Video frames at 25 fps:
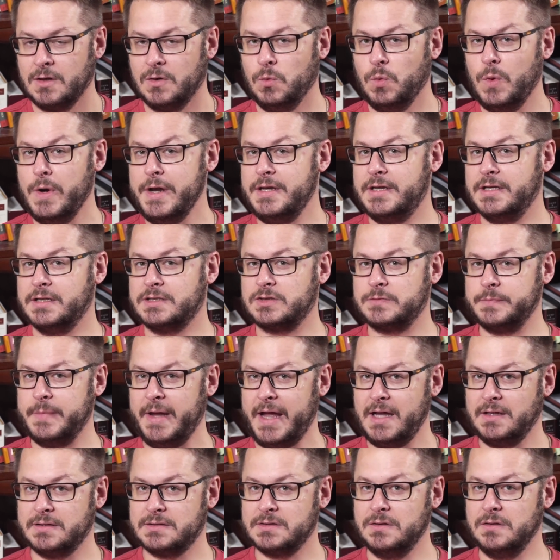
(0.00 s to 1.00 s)
We
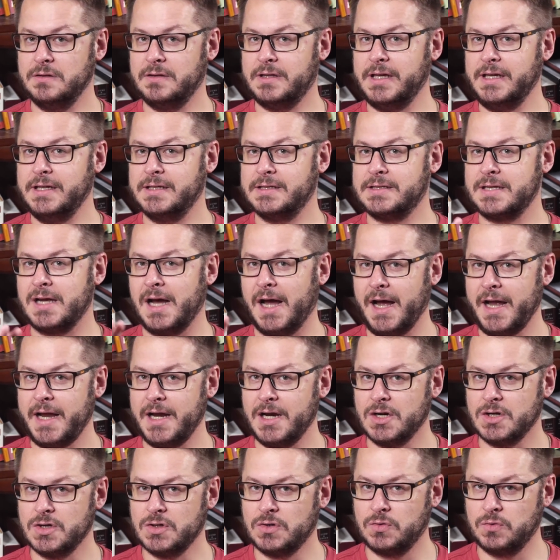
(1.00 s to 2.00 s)
dismantle the
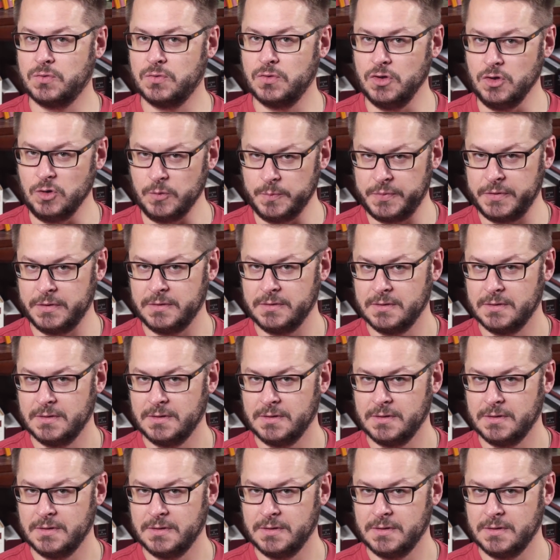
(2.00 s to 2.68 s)
entire group.